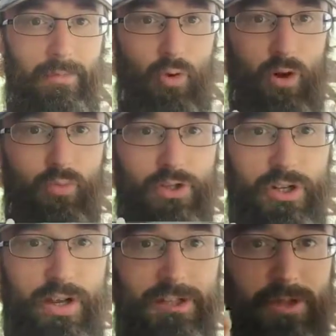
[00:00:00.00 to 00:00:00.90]
keyboard which
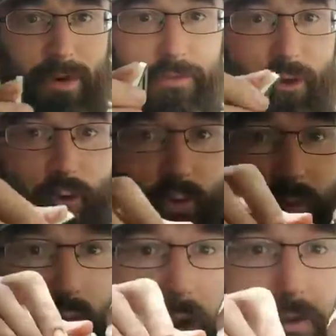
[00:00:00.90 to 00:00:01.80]
connects to my phone
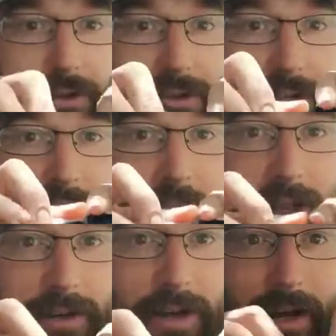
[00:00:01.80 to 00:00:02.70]
wirelessly
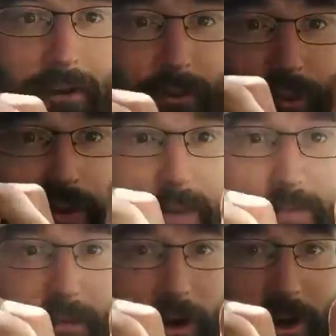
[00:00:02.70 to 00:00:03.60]
and folds up,
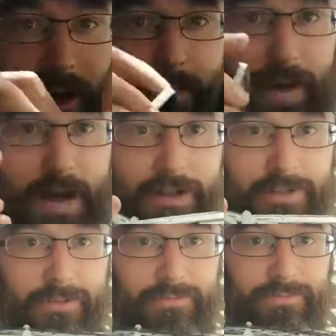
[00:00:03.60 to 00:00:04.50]
very
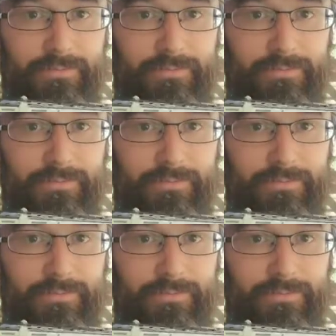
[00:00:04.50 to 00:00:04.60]
compact.